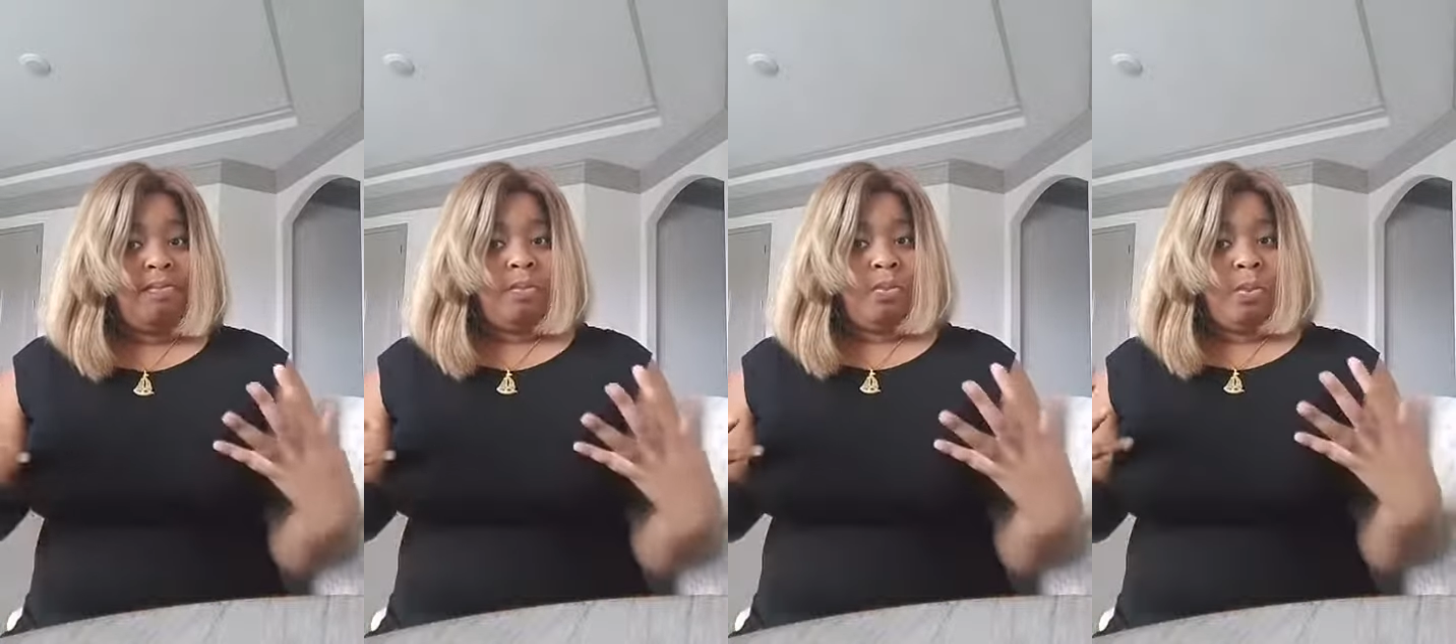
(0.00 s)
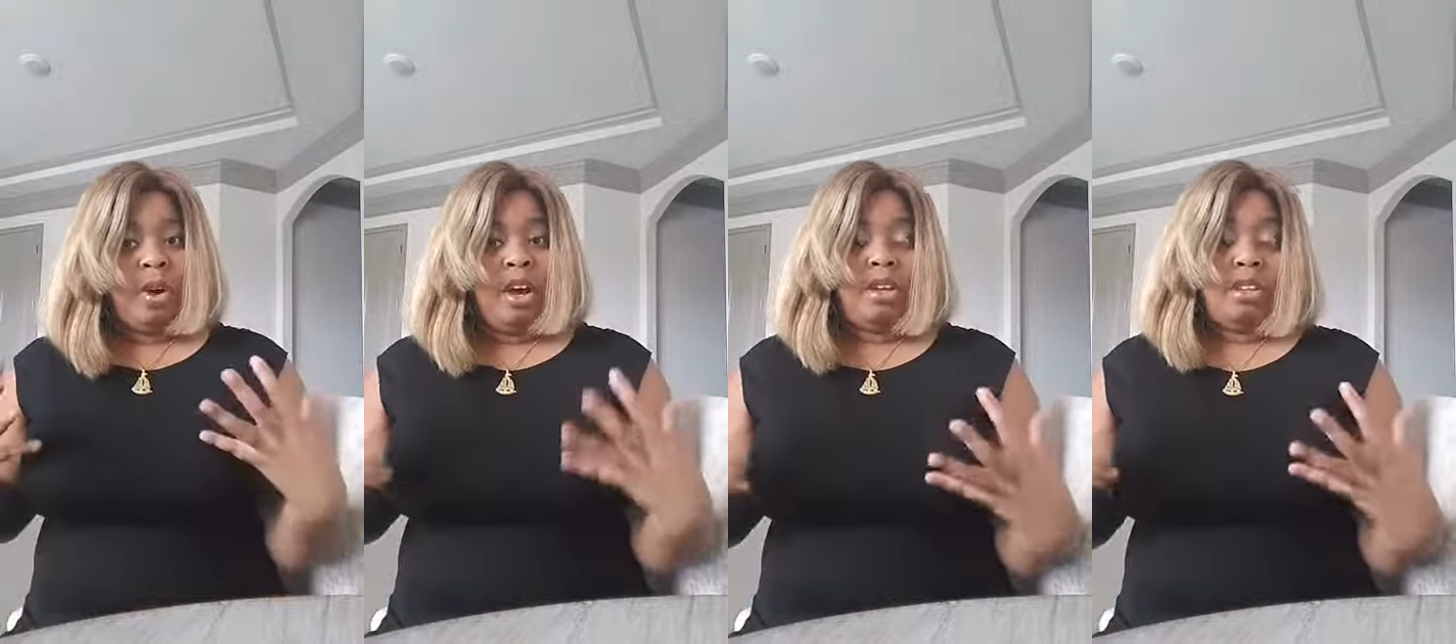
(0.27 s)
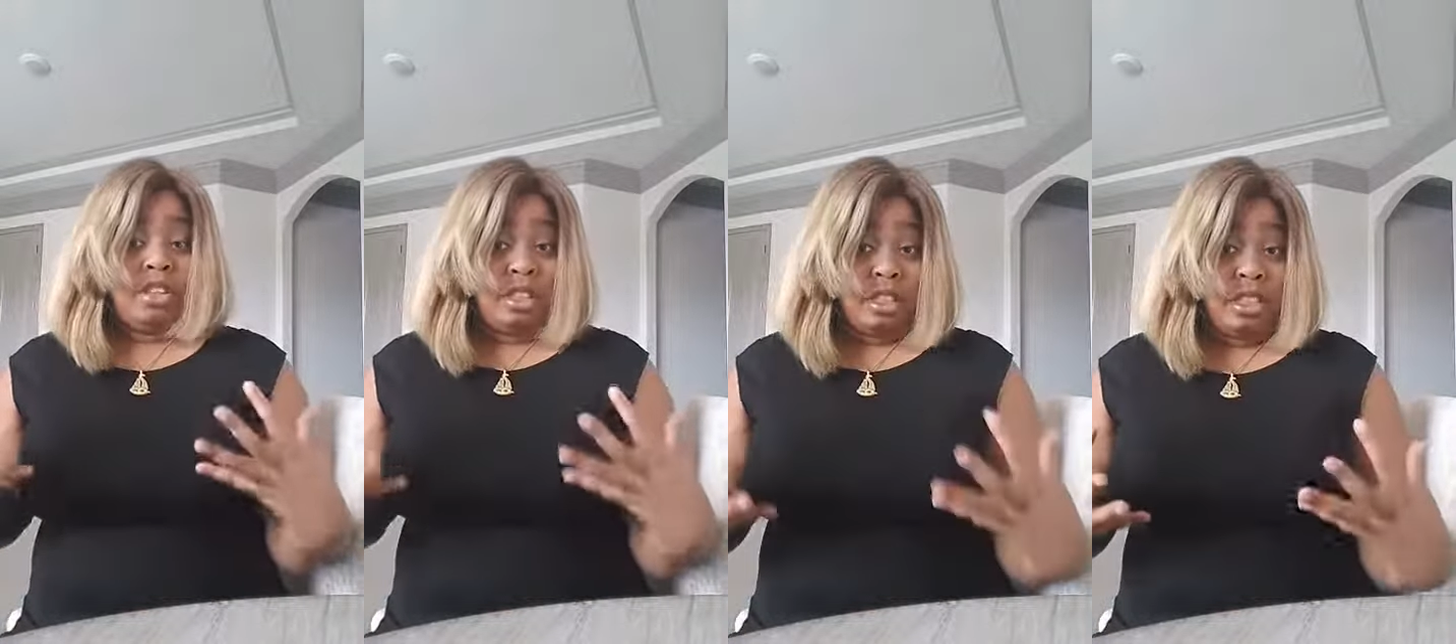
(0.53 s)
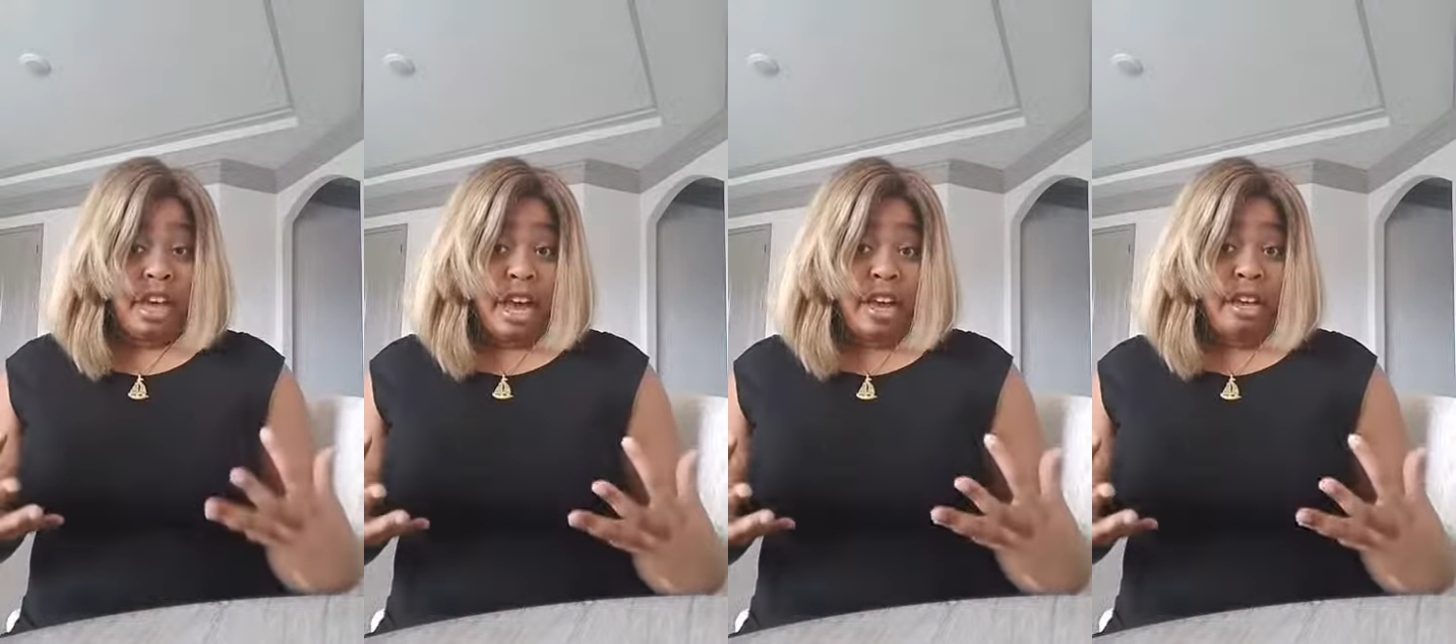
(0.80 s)
what the
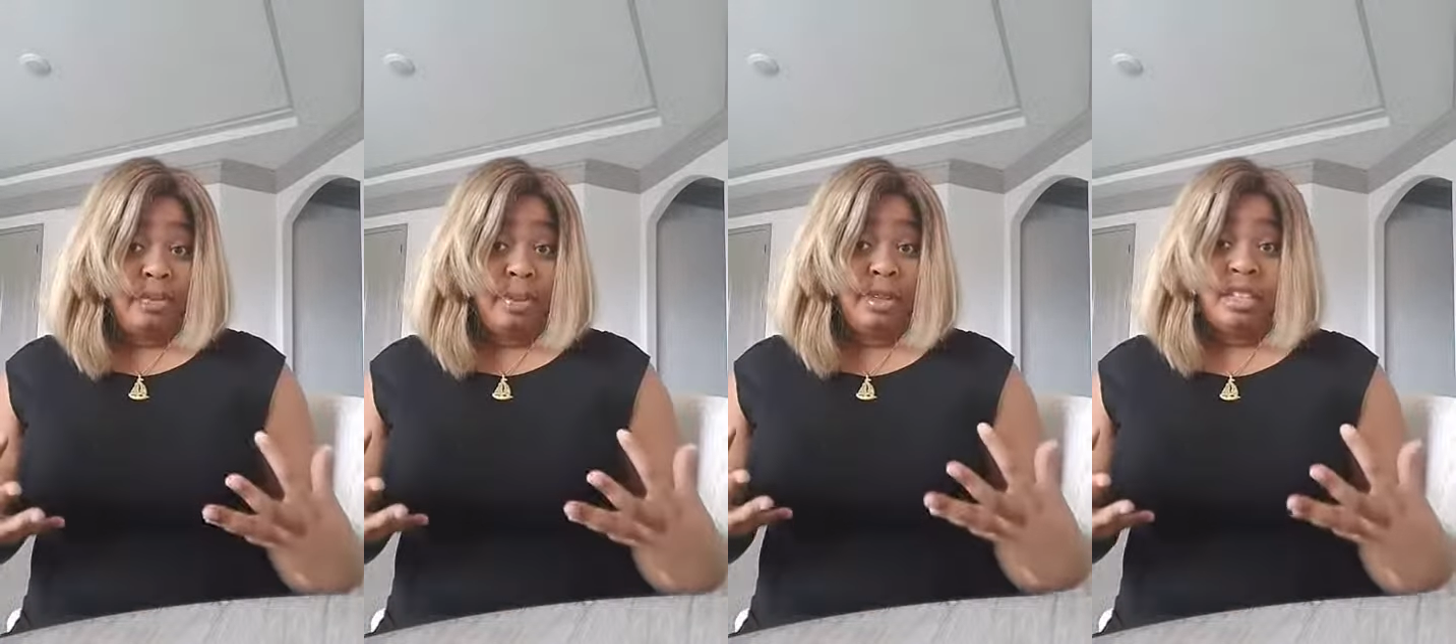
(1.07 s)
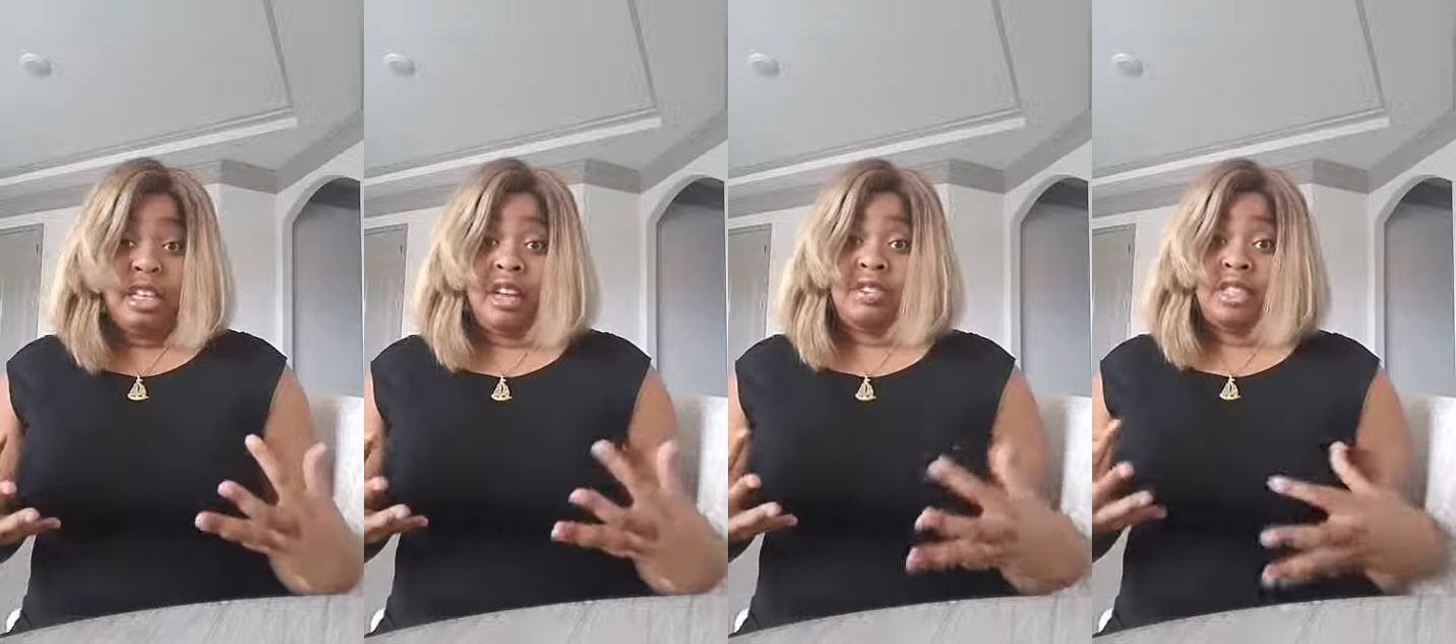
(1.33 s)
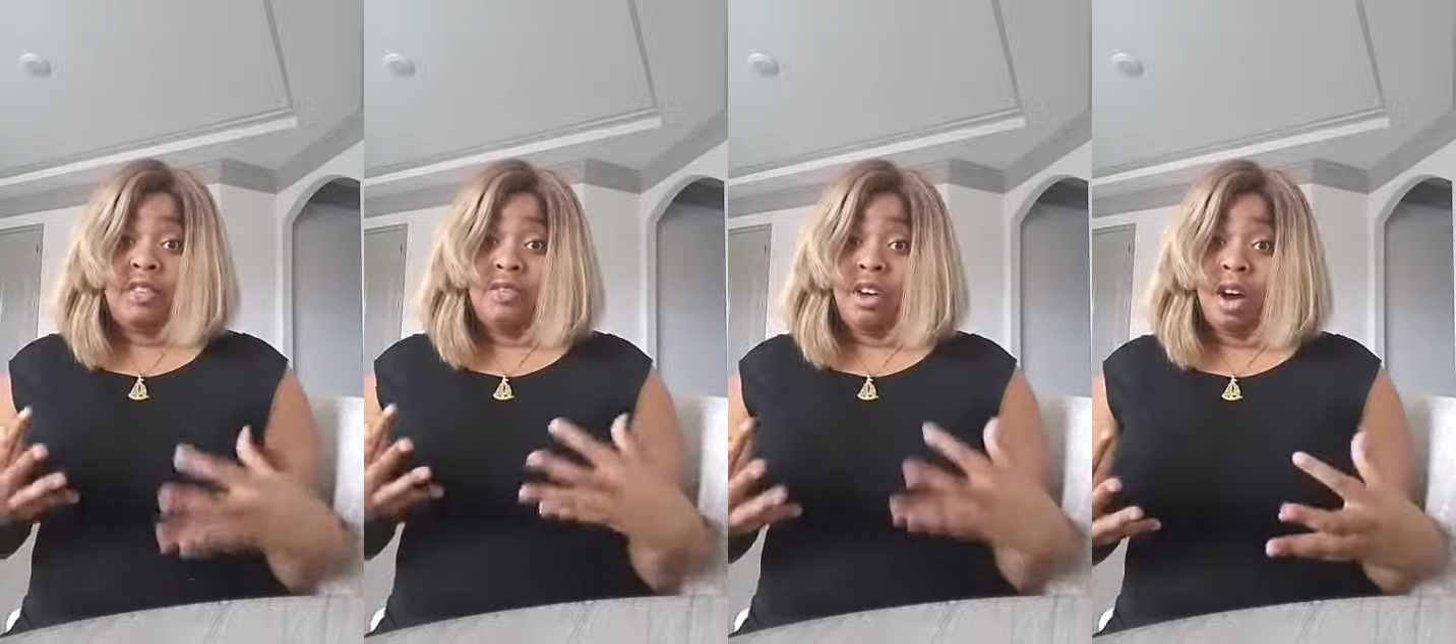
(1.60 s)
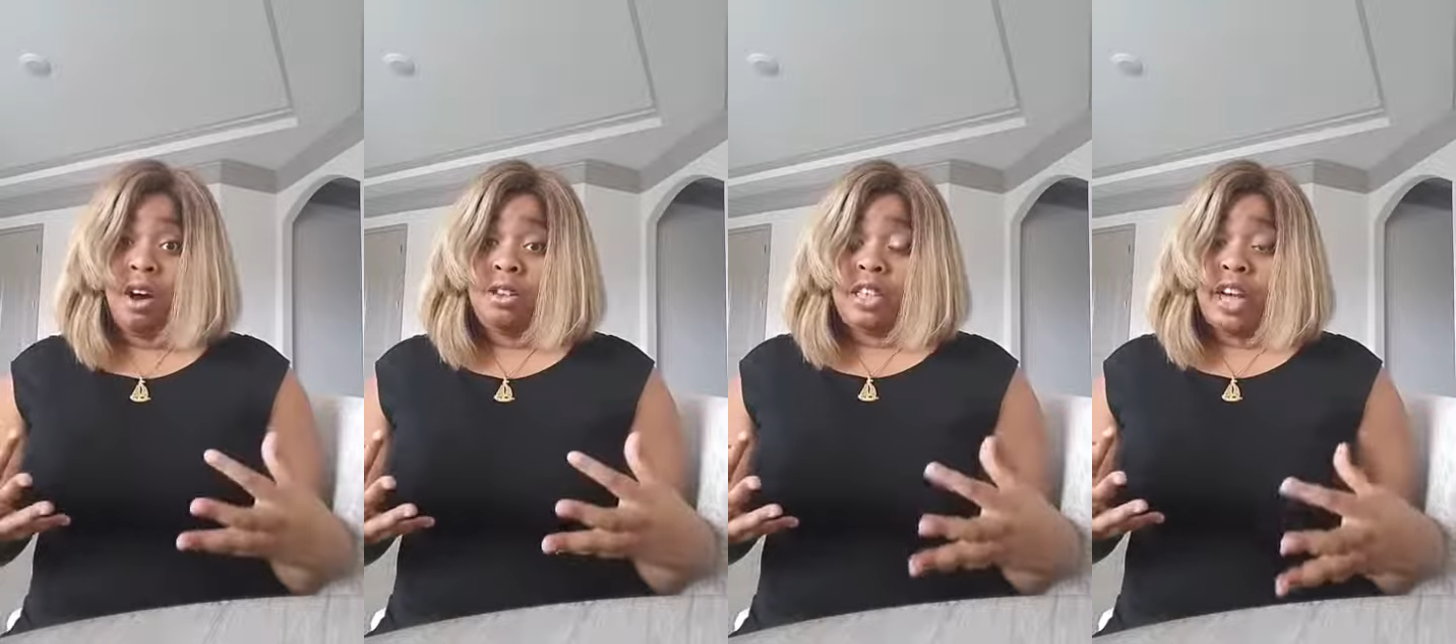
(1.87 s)
society perceives as
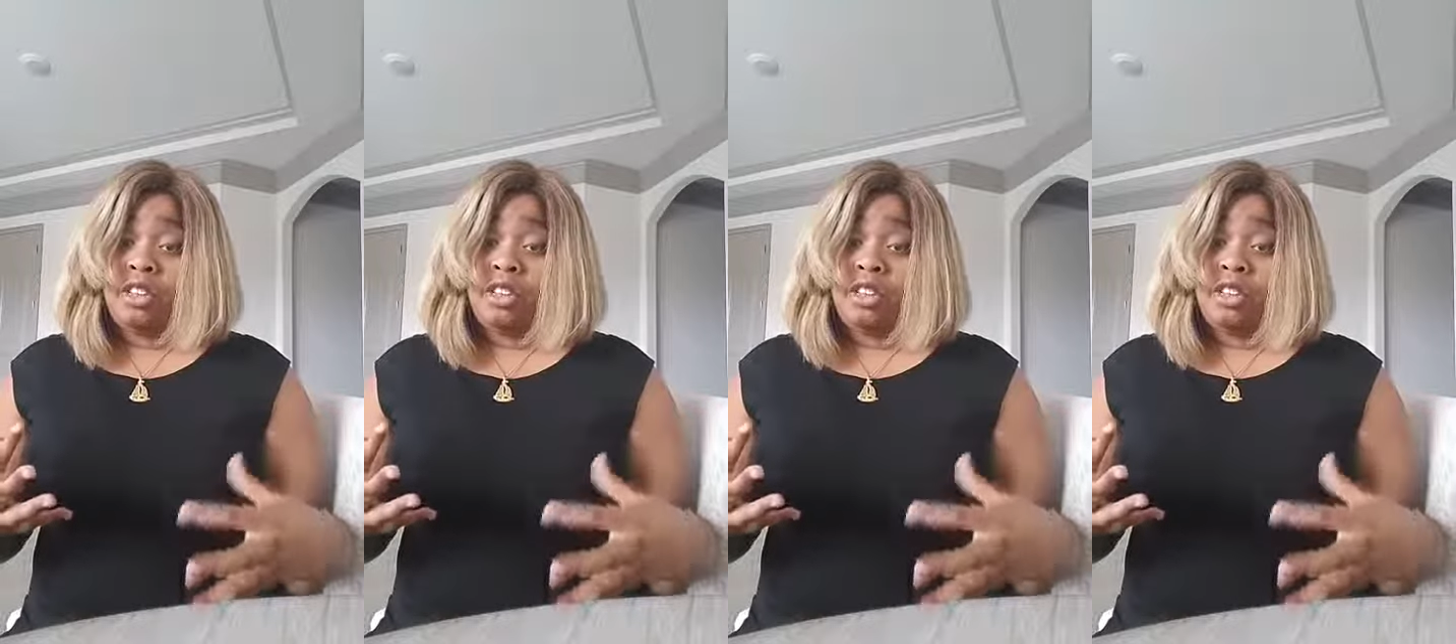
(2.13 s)
flaws,